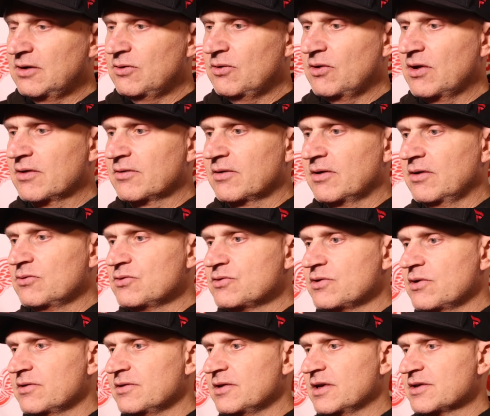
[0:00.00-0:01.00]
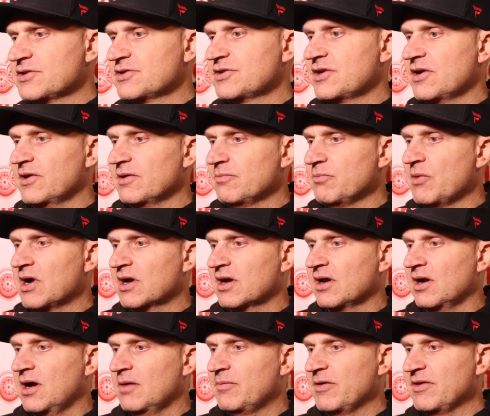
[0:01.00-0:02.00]
I don't necessarily
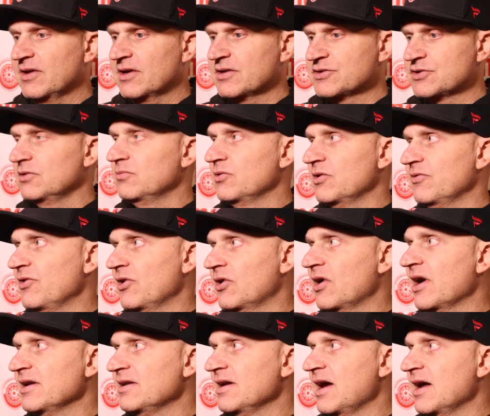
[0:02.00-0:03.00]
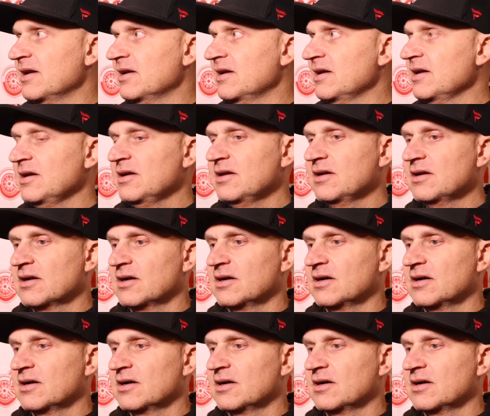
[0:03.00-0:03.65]
muck it up. I think it's a little bit of their identity.